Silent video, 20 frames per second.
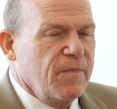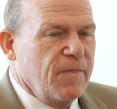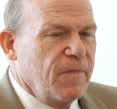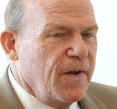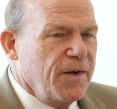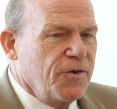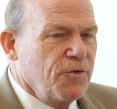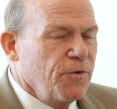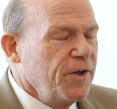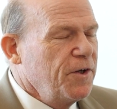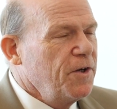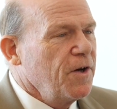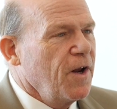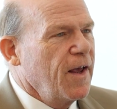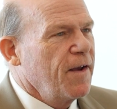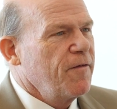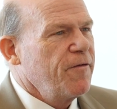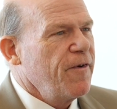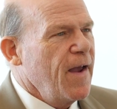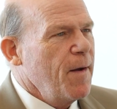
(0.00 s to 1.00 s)
they treat you
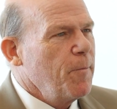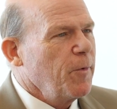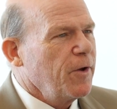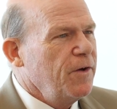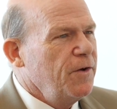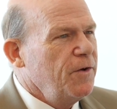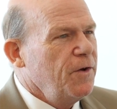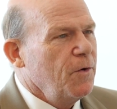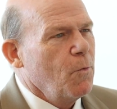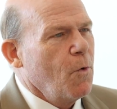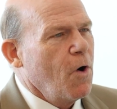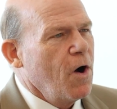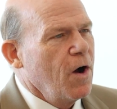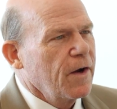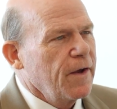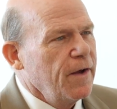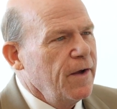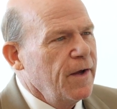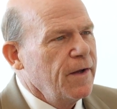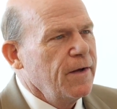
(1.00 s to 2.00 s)
like family. You
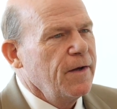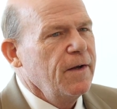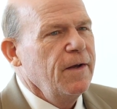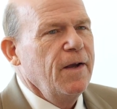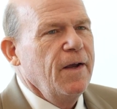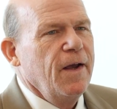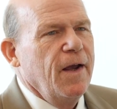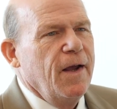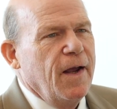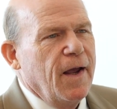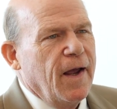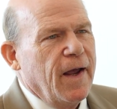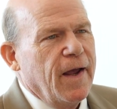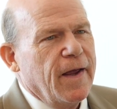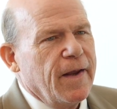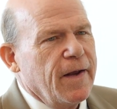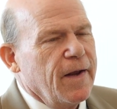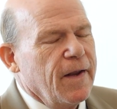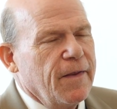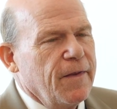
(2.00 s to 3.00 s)
walk in,
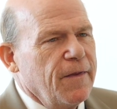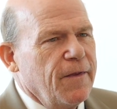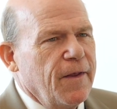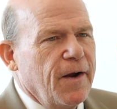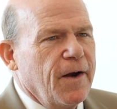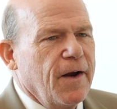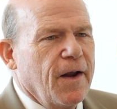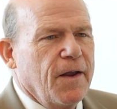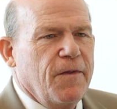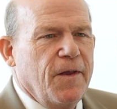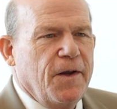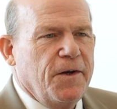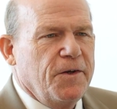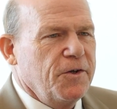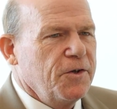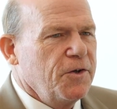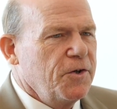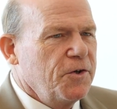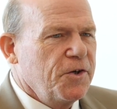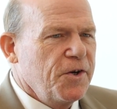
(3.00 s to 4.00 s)
and they
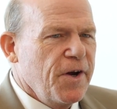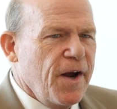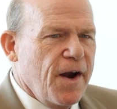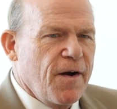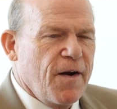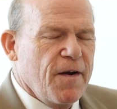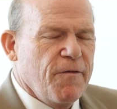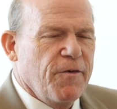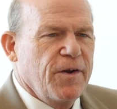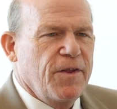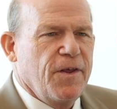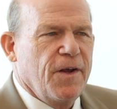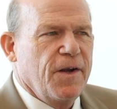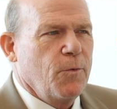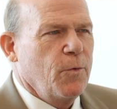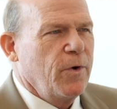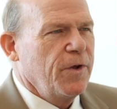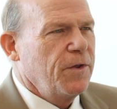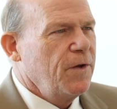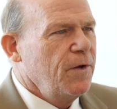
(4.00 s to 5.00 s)
just share
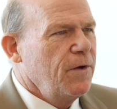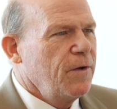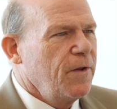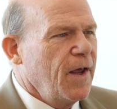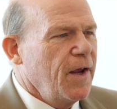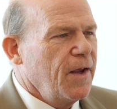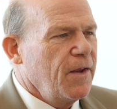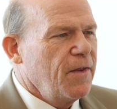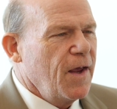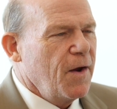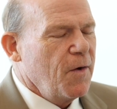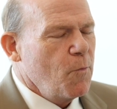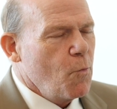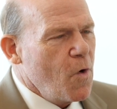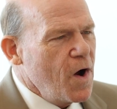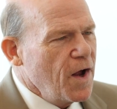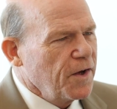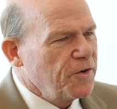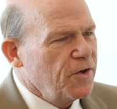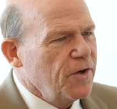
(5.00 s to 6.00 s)
everything with you. They
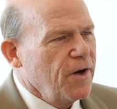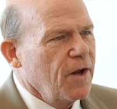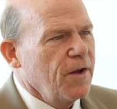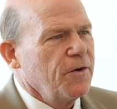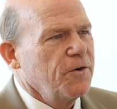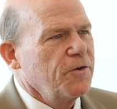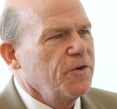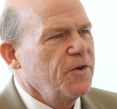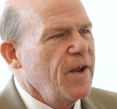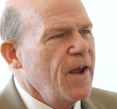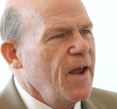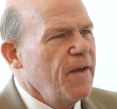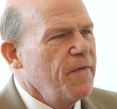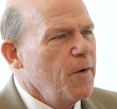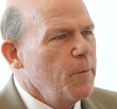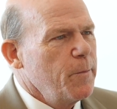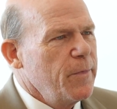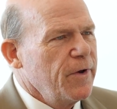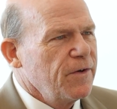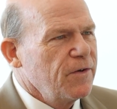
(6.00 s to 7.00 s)
want you to understand
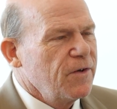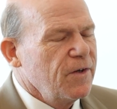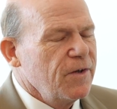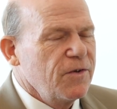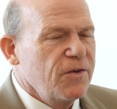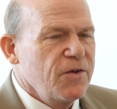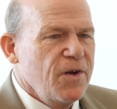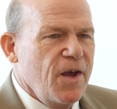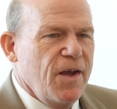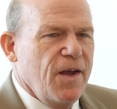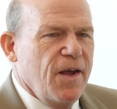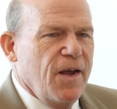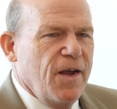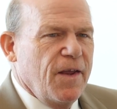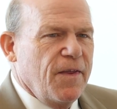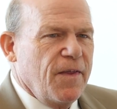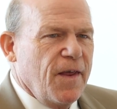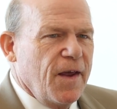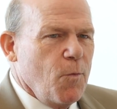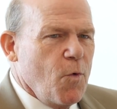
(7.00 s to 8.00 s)
their business.
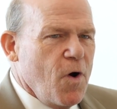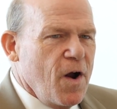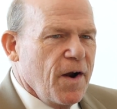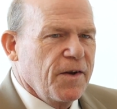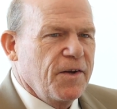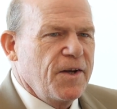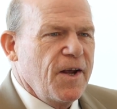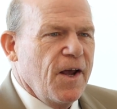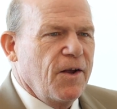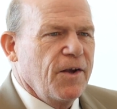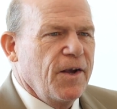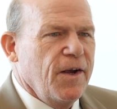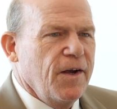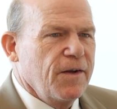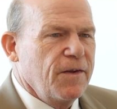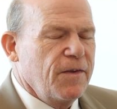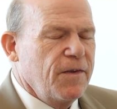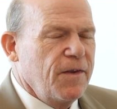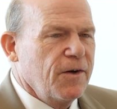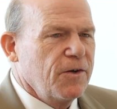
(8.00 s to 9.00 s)
They want to tell
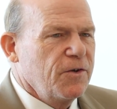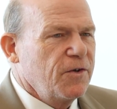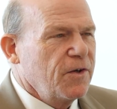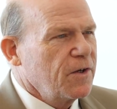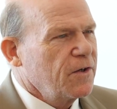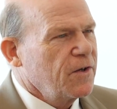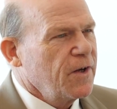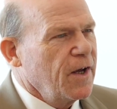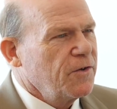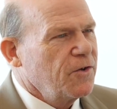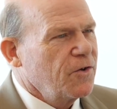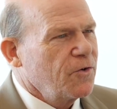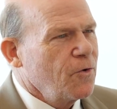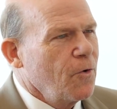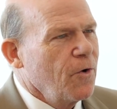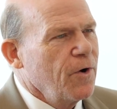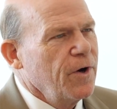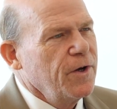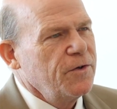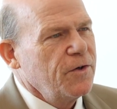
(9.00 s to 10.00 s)
you their success
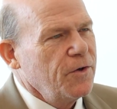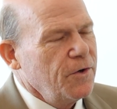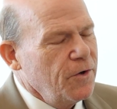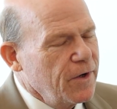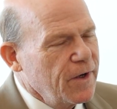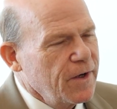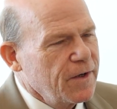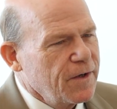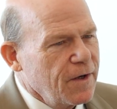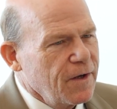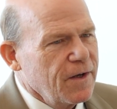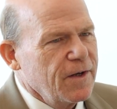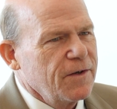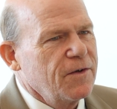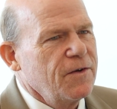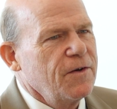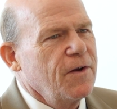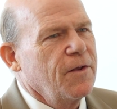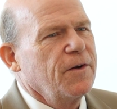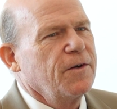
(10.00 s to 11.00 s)
stories, and you get to
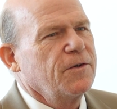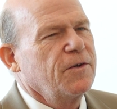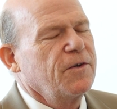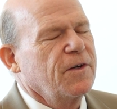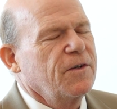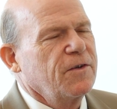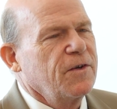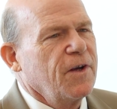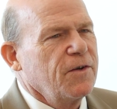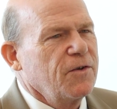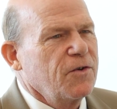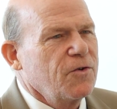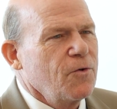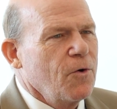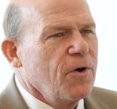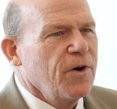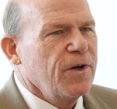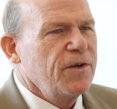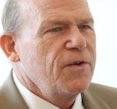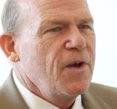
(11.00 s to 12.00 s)
listen to their success
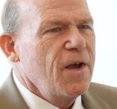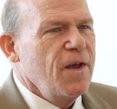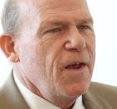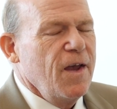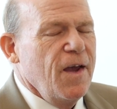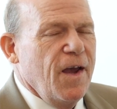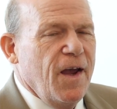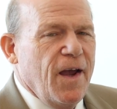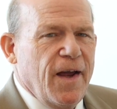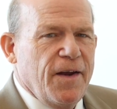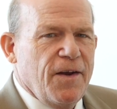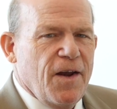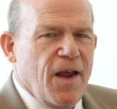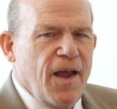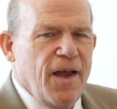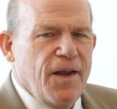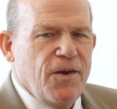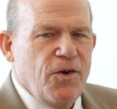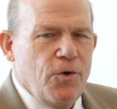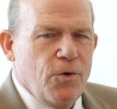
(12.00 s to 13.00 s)
stories,
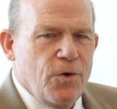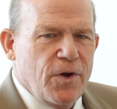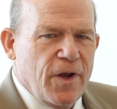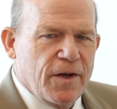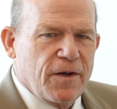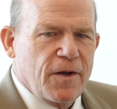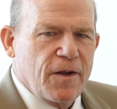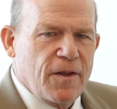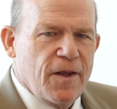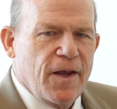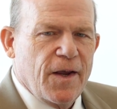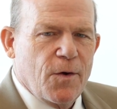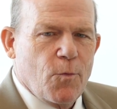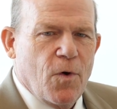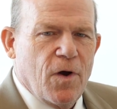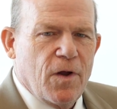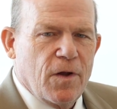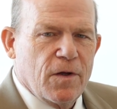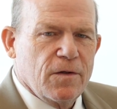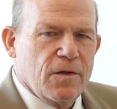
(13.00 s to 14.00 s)
and you get to think,
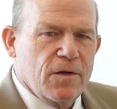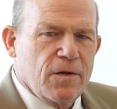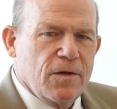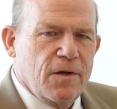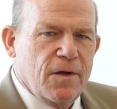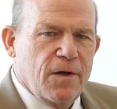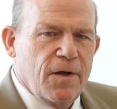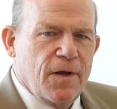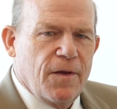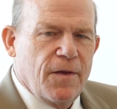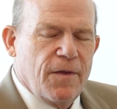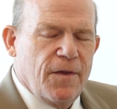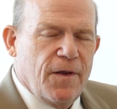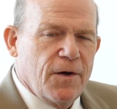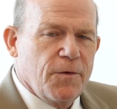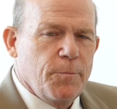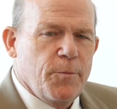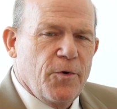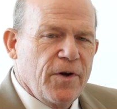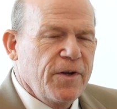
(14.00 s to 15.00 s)
well,
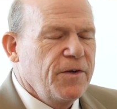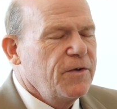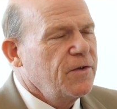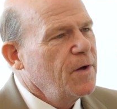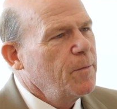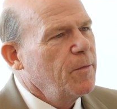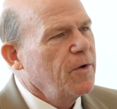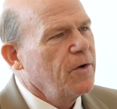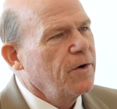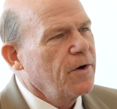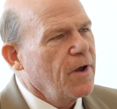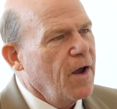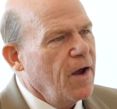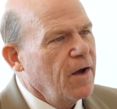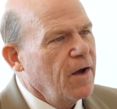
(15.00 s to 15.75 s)
they're pretty similar to